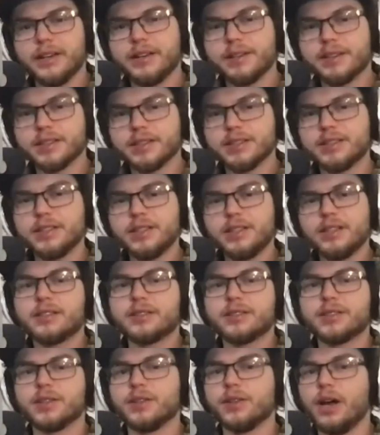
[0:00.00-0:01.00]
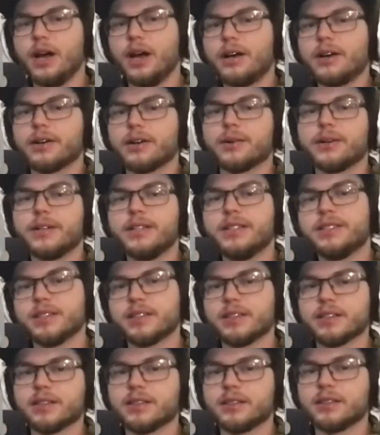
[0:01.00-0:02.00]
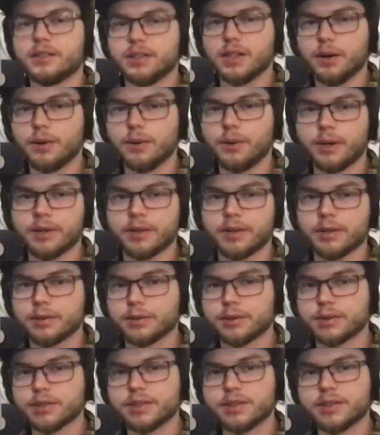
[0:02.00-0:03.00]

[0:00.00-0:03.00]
can see there's a lot of creasing in the toe on those.